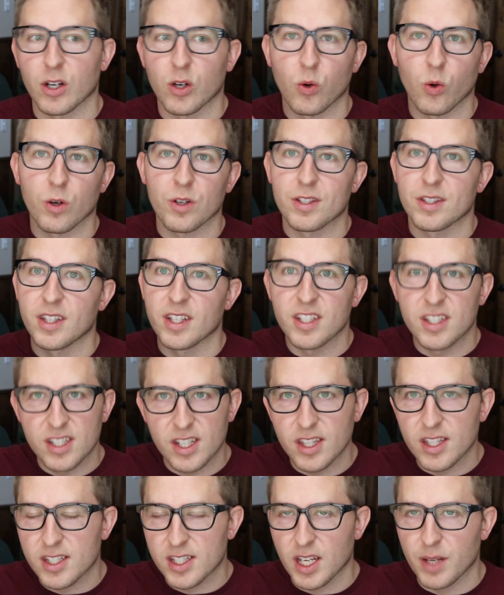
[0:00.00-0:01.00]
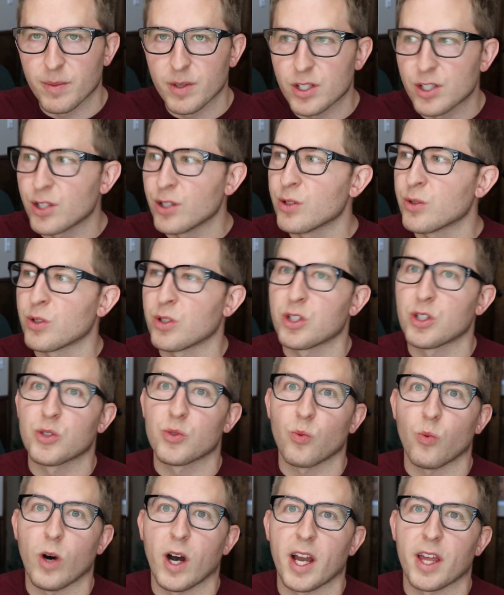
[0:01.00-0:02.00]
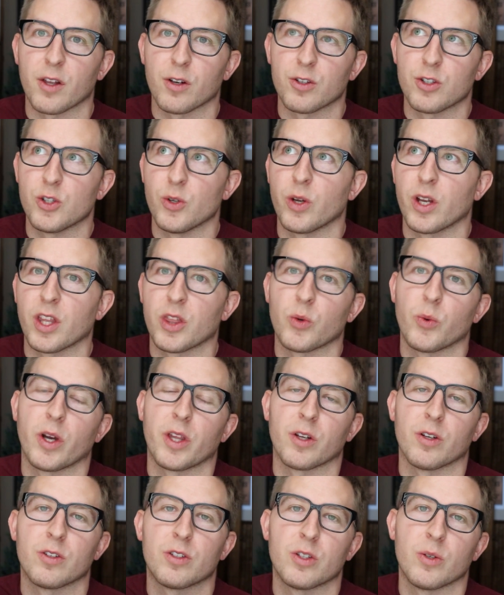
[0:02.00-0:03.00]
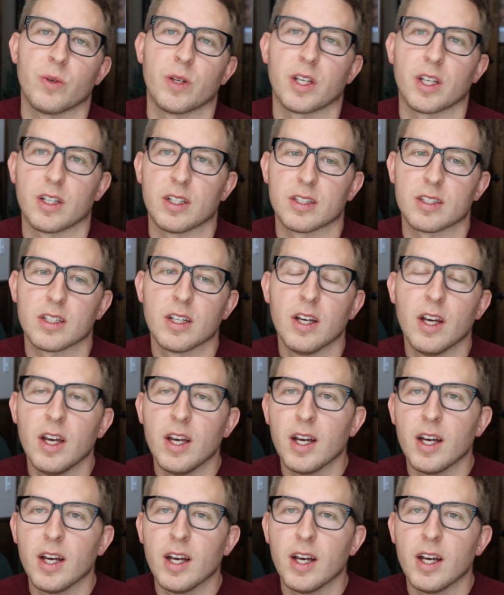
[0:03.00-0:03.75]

Of course, they see the same issues, which is why they're doing it the way they're doing it.